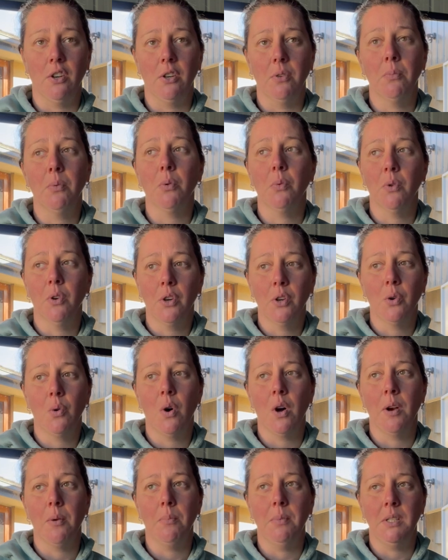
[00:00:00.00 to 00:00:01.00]
it, but we're on
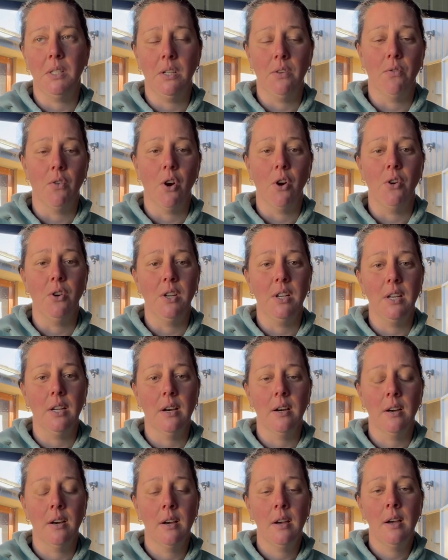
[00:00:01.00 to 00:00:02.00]
quite a busy road
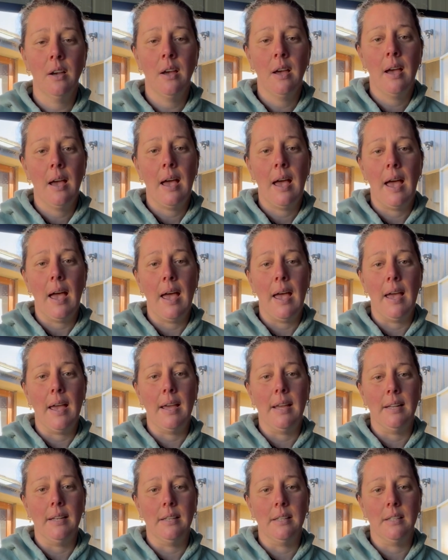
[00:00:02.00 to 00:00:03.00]
here,
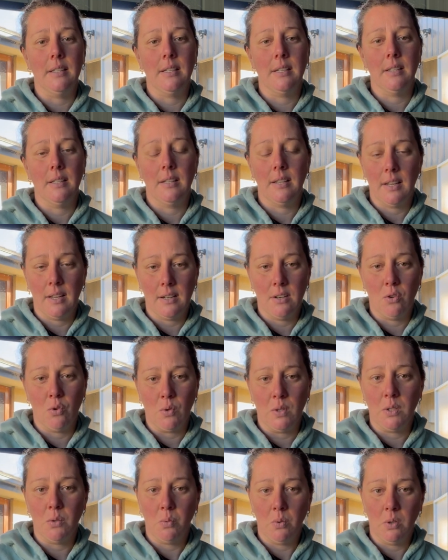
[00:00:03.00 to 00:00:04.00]
and that
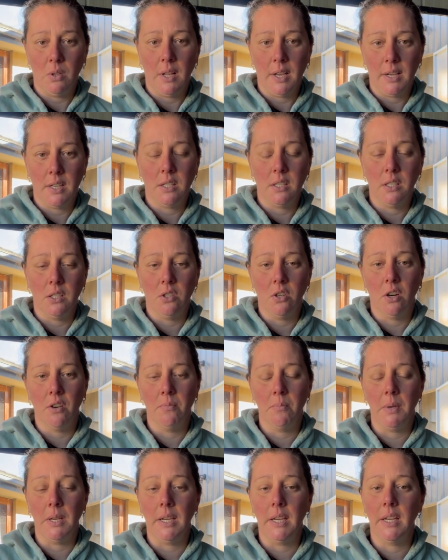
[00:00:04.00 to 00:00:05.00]
noise will actually drive
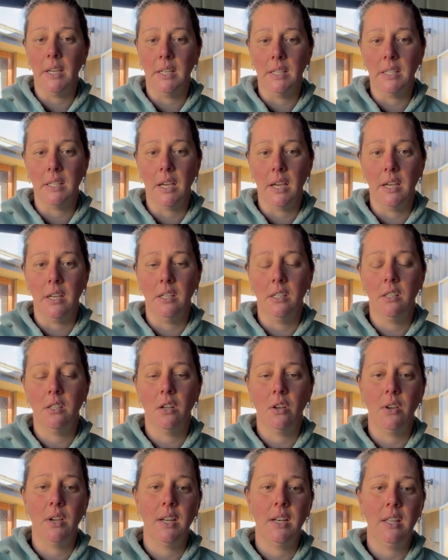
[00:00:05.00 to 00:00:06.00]
me insane. So
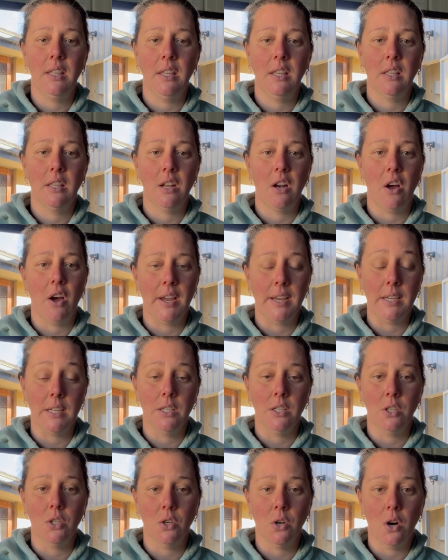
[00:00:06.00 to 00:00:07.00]
anything that I
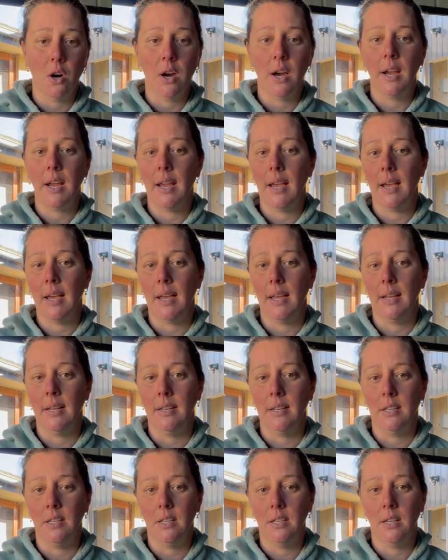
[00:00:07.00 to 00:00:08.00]
can try
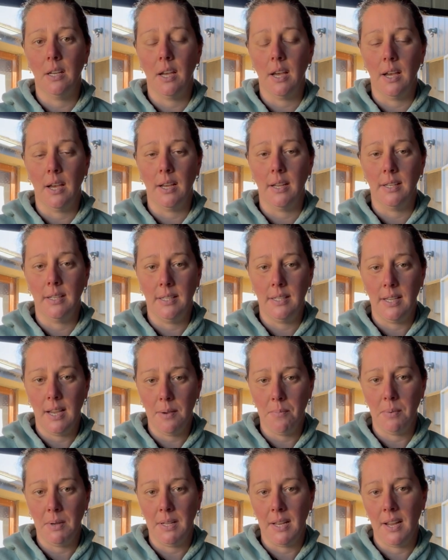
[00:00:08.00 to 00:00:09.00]
and
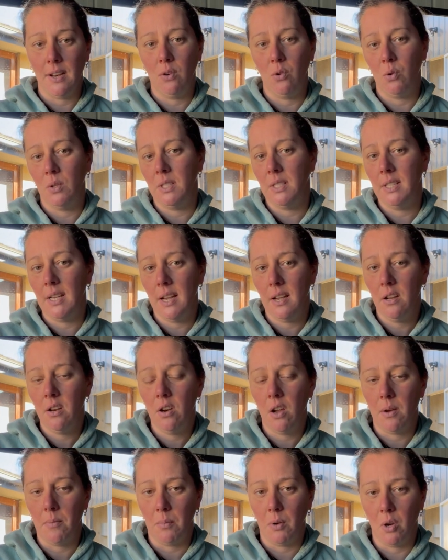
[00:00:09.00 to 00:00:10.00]
dampen that noise down,
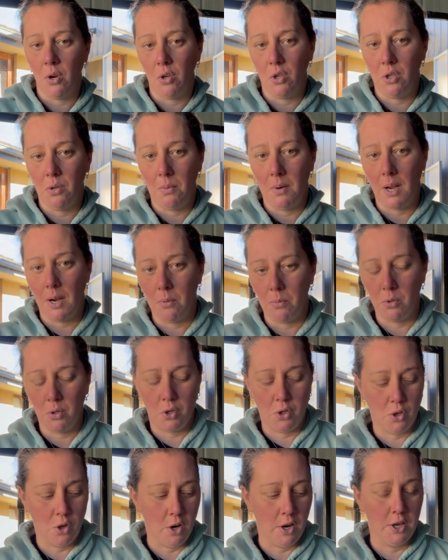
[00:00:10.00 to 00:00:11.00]
I'm going to be able to
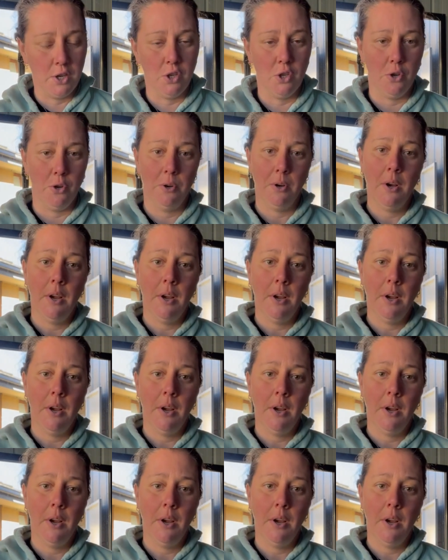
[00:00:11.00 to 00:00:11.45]
try and do.